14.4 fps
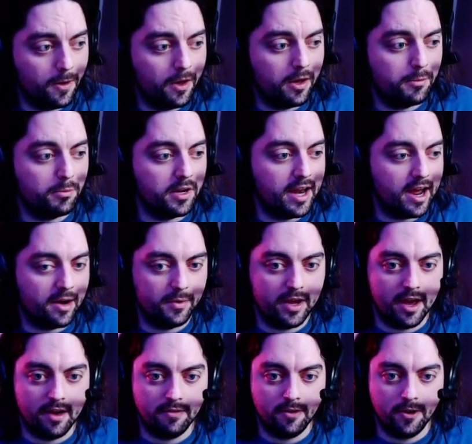but now we
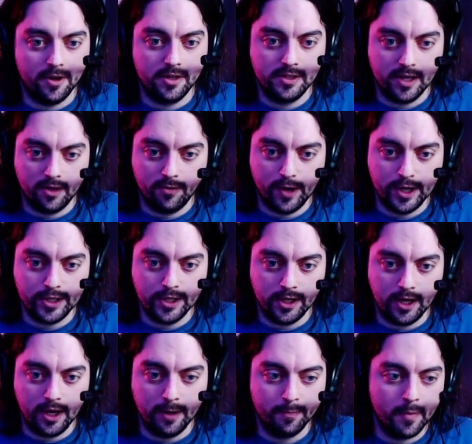have our acceleration
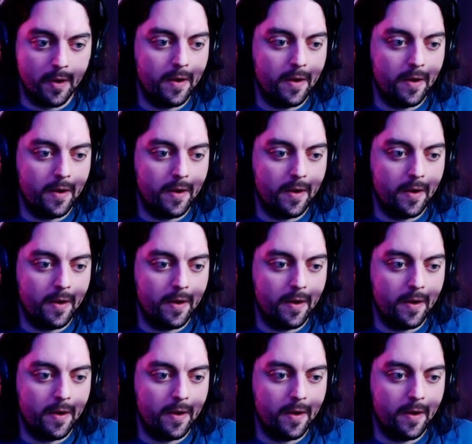key.